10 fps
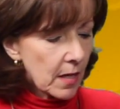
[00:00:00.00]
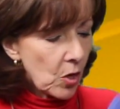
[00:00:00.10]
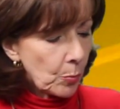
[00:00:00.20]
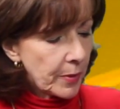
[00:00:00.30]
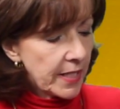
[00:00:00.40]

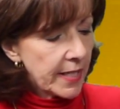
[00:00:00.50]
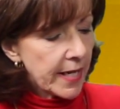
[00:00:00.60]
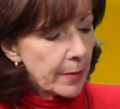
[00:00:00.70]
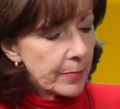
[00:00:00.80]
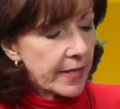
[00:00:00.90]
Open it
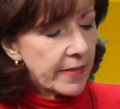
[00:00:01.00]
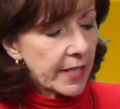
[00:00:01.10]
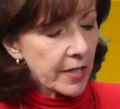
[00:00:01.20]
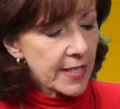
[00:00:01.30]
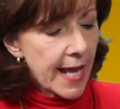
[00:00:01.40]
up, and
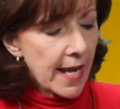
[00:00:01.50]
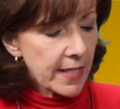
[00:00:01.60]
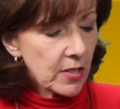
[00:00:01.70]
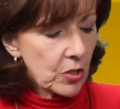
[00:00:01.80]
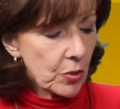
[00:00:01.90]
then our
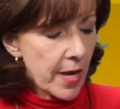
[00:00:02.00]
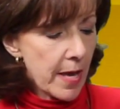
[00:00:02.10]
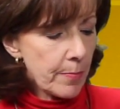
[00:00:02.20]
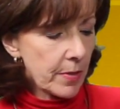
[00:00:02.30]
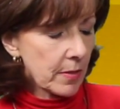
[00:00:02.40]
Talus
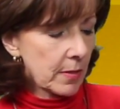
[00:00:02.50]
Strap,